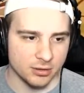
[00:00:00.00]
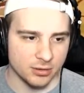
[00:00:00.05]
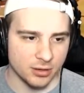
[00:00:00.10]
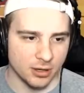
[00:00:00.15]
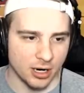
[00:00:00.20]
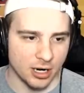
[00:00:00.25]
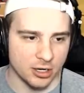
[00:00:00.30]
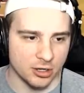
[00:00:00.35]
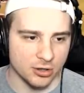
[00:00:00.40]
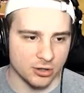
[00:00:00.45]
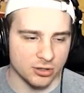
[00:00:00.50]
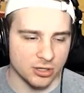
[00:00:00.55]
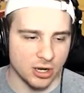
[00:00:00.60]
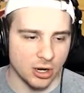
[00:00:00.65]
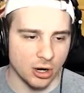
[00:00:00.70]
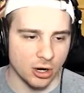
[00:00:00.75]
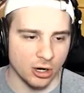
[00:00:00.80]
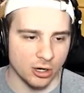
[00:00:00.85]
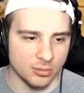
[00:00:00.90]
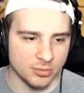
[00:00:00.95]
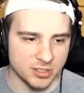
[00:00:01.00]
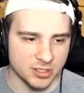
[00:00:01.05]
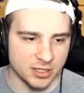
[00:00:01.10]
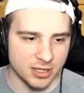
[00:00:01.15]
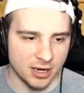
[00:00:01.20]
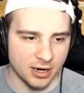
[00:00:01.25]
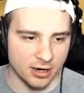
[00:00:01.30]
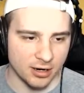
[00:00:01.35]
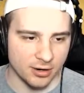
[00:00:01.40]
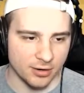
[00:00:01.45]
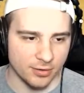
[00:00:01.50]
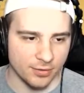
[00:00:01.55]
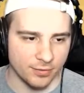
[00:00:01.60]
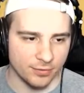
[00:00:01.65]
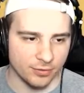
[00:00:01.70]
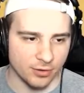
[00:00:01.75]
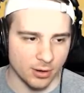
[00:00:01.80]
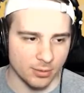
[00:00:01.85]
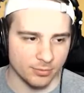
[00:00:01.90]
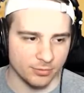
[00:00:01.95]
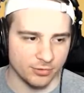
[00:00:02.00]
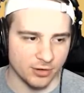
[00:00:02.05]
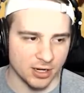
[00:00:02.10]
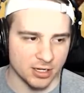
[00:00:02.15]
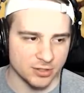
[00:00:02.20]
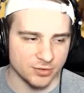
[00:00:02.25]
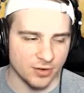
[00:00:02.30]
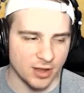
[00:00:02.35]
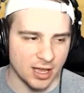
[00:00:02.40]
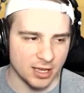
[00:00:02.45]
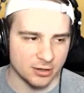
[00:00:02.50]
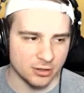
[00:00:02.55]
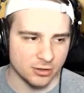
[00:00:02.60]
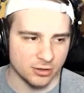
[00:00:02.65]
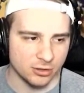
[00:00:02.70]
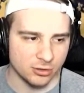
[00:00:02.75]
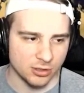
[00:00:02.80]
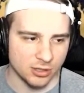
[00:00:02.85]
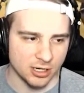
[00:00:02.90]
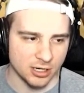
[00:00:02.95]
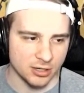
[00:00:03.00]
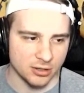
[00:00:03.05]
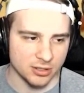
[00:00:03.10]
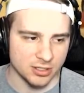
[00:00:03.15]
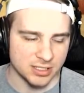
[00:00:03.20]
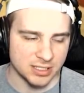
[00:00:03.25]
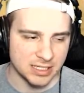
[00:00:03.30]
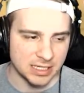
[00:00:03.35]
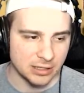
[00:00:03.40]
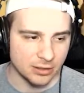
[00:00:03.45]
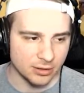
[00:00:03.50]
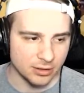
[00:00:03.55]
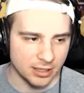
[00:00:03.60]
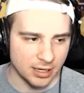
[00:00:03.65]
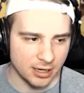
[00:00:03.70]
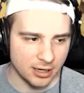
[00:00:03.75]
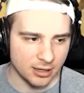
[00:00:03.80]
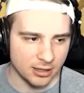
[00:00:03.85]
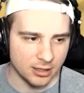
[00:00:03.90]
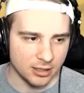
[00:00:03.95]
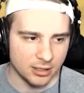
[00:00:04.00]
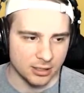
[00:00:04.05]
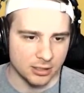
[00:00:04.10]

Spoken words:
All right, good arms there from Franz Wagner, creating the steal there.